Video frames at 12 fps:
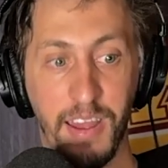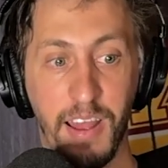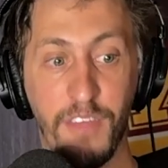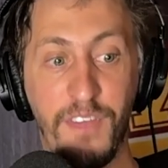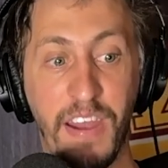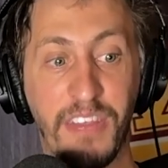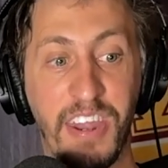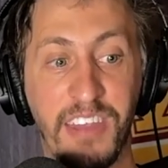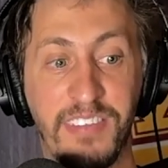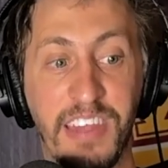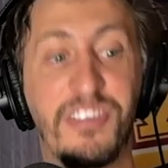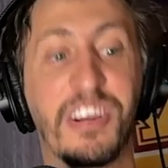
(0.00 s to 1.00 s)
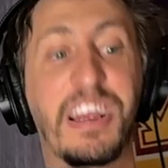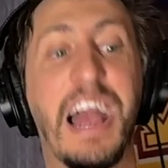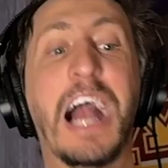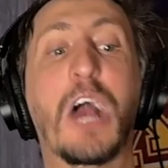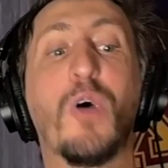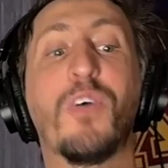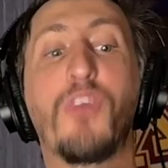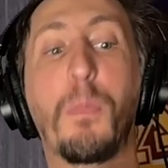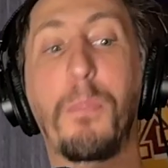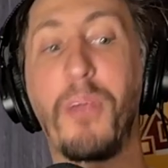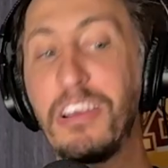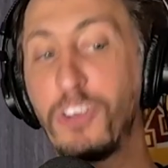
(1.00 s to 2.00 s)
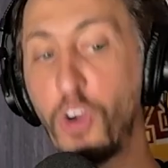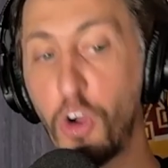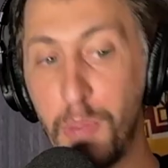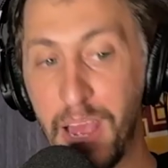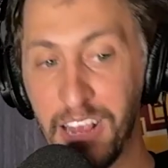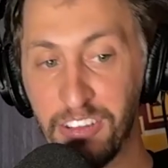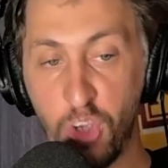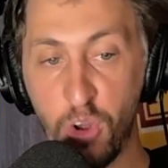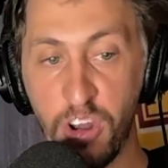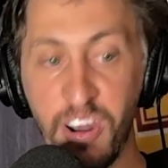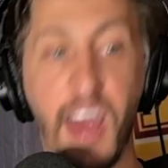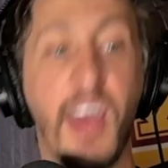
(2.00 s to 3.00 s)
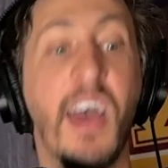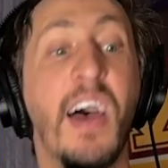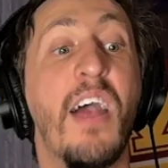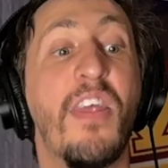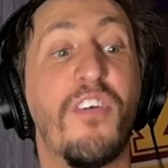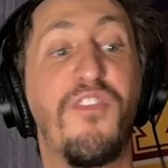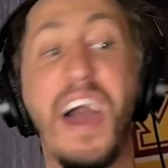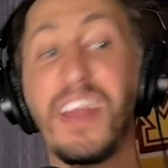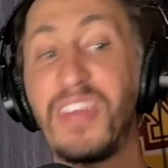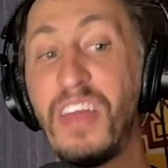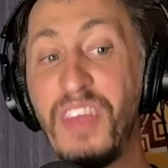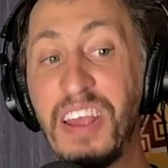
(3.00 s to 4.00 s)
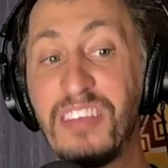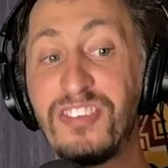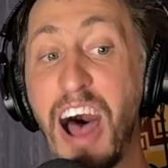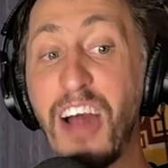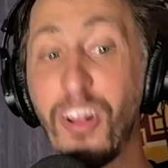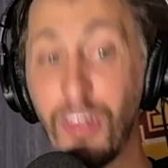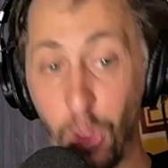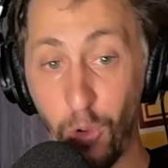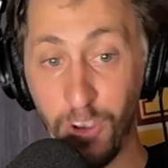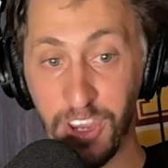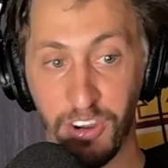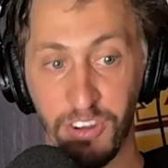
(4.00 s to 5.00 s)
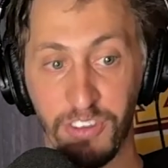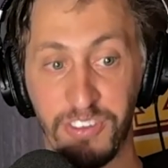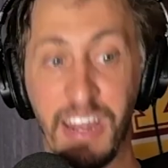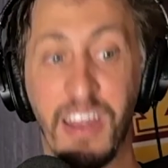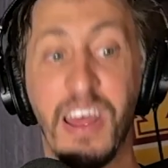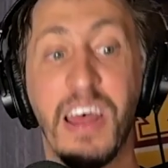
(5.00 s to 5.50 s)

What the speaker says: The fact that he said Chicago is the place quarterbacks go to die. The fact that they sought lawyers and